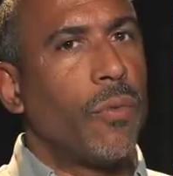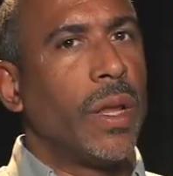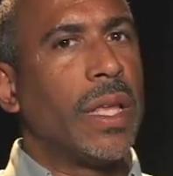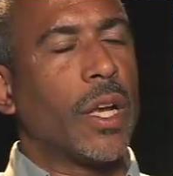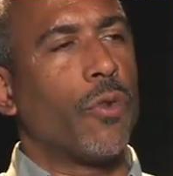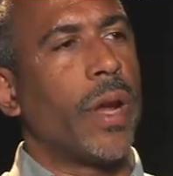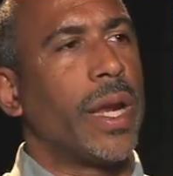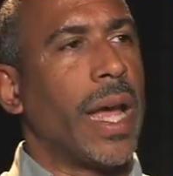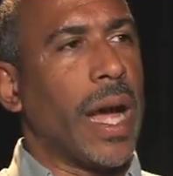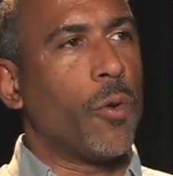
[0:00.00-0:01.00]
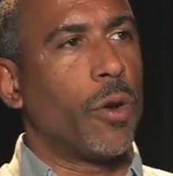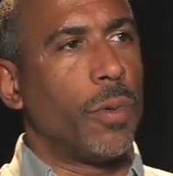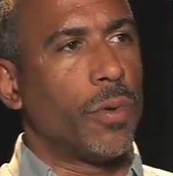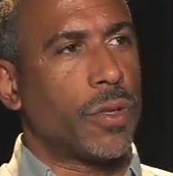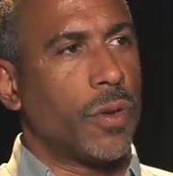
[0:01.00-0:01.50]
to really create
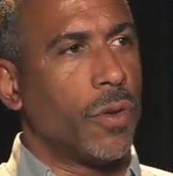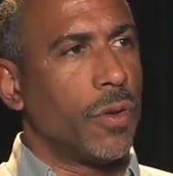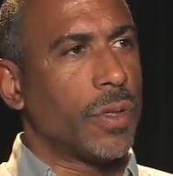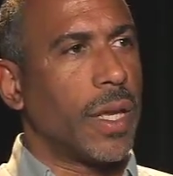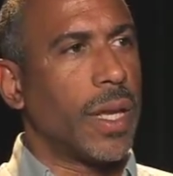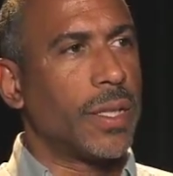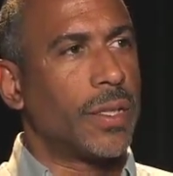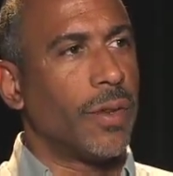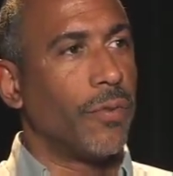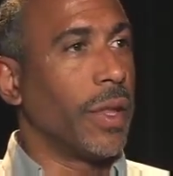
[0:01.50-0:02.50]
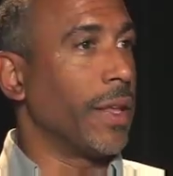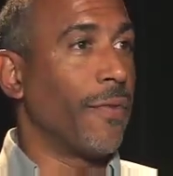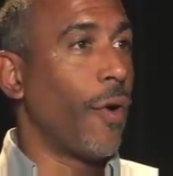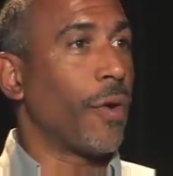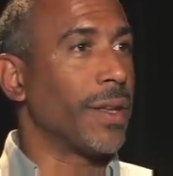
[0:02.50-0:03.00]
equitable schools is to really
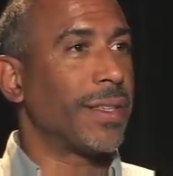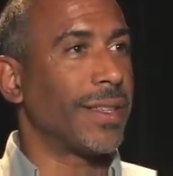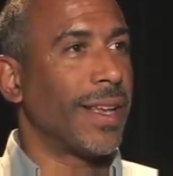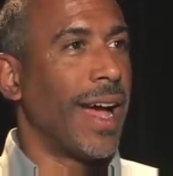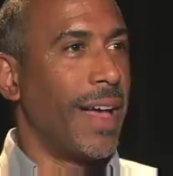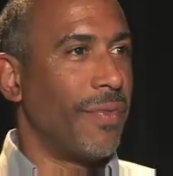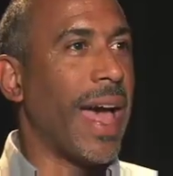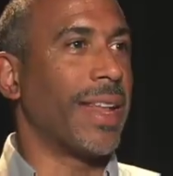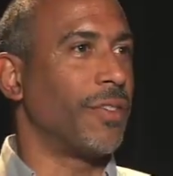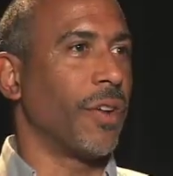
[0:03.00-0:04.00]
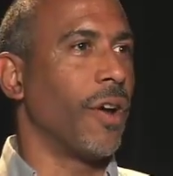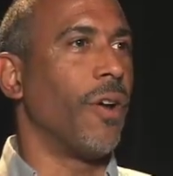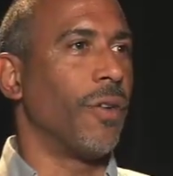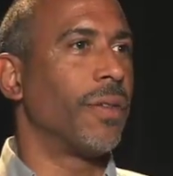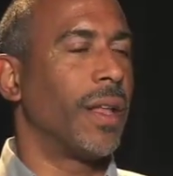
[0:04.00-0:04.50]
focus on that as your
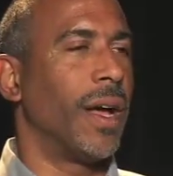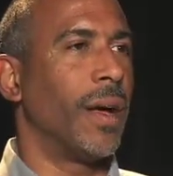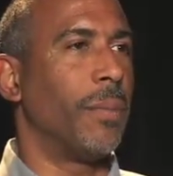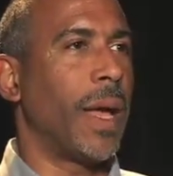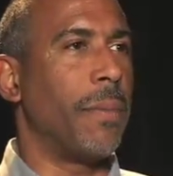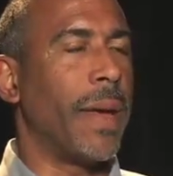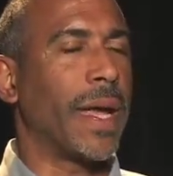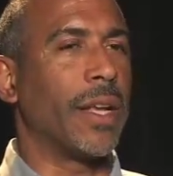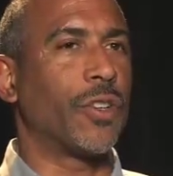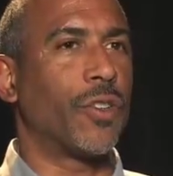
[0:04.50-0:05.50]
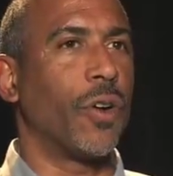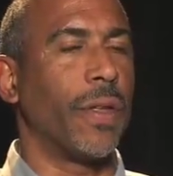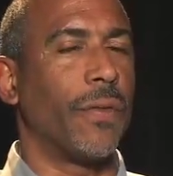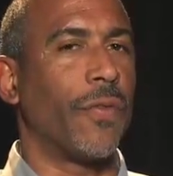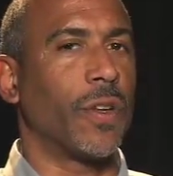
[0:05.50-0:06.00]
goal, and making sure
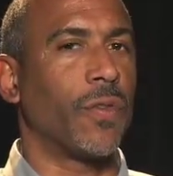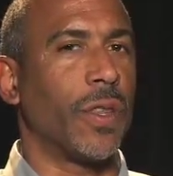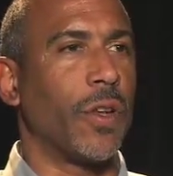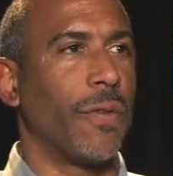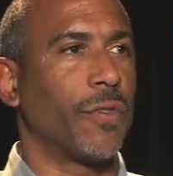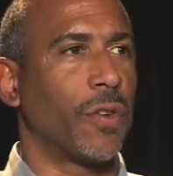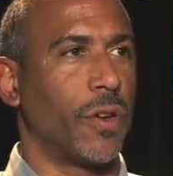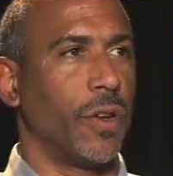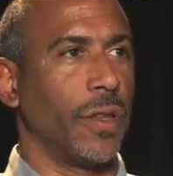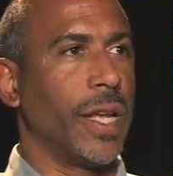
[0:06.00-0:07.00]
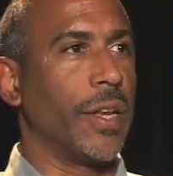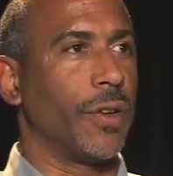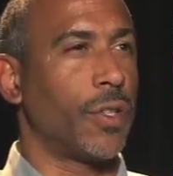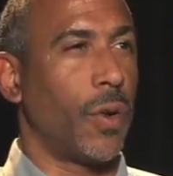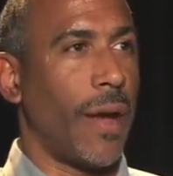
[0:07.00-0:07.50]
that, first of all, you have good
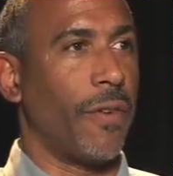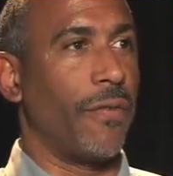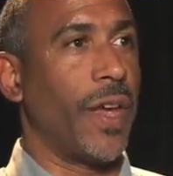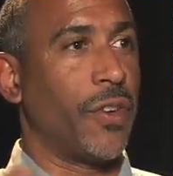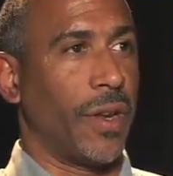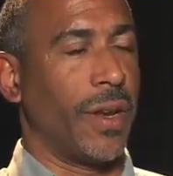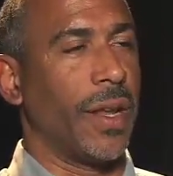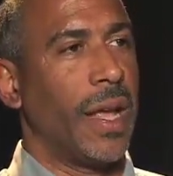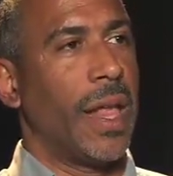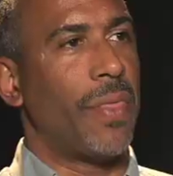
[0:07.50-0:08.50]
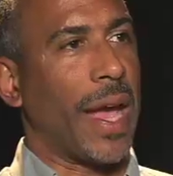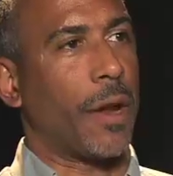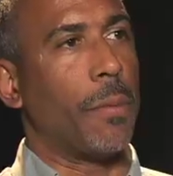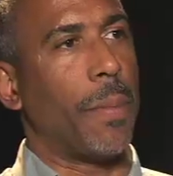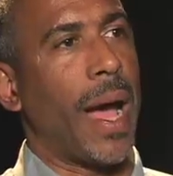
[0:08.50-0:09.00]
leaders who have a vision that
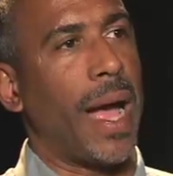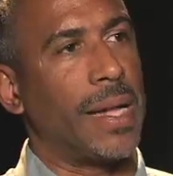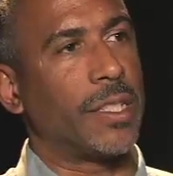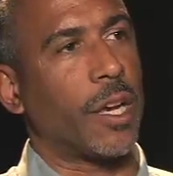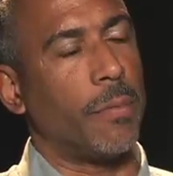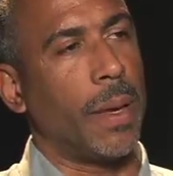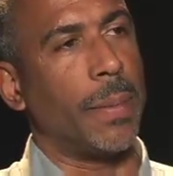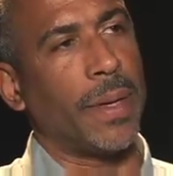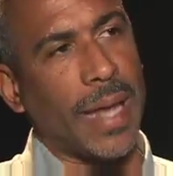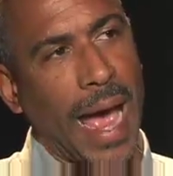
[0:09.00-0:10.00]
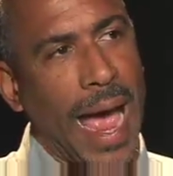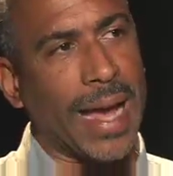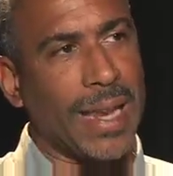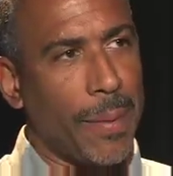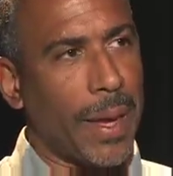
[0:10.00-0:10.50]
combines a commitment to
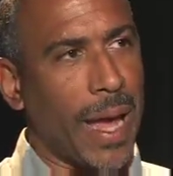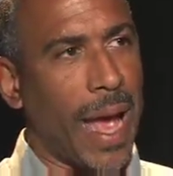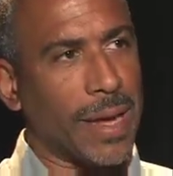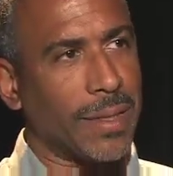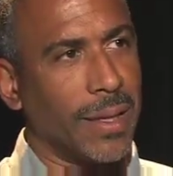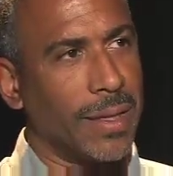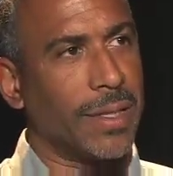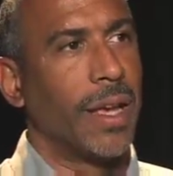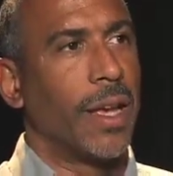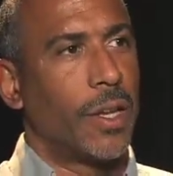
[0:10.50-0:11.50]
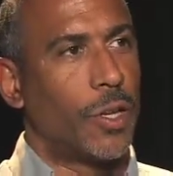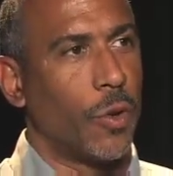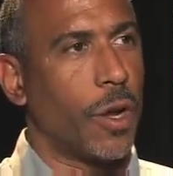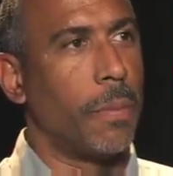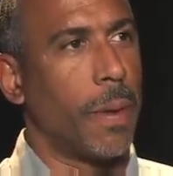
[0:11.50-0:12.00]
academic excellence to
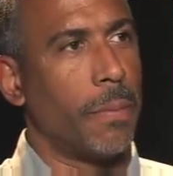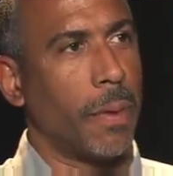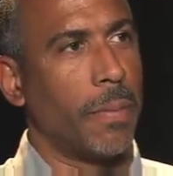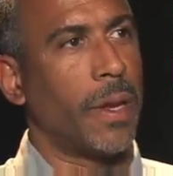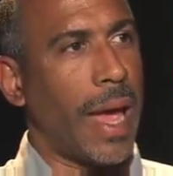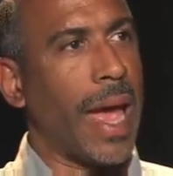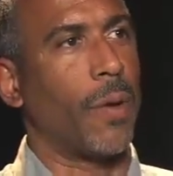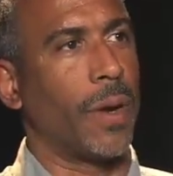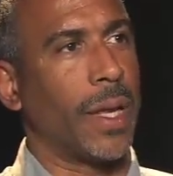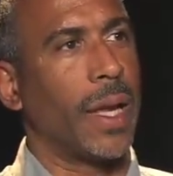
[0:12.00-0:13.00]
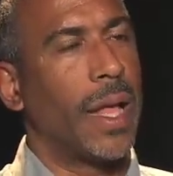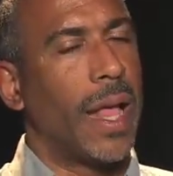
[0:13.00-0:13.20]
a commitment to equity.